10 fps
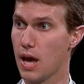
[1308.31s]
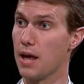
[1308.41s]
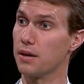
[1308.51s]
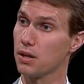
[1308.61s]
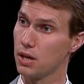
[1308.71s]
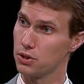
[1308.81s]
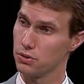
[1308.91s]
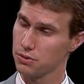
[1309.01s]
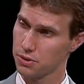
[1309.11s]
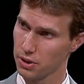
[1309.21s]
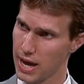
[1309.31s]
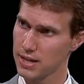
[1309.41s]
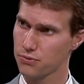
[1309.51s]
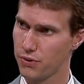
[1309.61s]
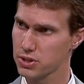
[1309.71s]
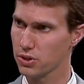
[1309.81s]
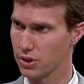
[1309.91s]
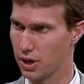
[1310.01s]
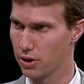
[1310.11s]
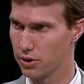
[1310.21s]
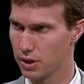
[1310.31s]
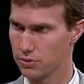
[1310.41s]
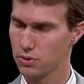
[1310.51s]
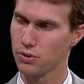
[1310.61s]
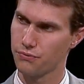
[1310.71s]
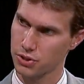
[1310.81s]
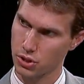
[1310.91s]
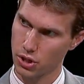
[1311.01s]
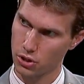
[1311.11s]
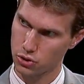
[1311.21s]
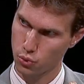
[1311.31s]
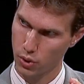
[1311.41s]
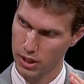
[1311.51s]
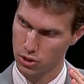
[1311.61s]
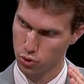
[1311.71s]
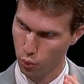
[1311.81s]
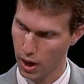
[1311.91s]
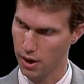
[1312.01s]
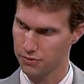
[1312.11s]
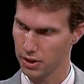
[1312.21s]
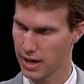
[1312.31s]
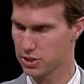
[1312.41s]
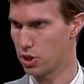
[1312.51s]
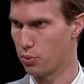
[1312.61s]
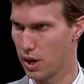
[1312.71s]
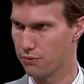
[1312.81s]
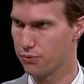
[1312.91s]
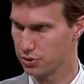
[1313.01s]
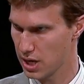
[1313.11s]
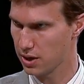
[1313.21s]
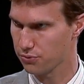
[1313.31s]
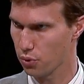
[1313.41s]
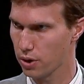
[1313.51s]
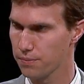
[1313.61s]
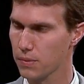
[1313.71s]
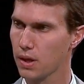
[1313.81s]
And in the last fiscal year, in fiscal year 2012, the last year we have full data for,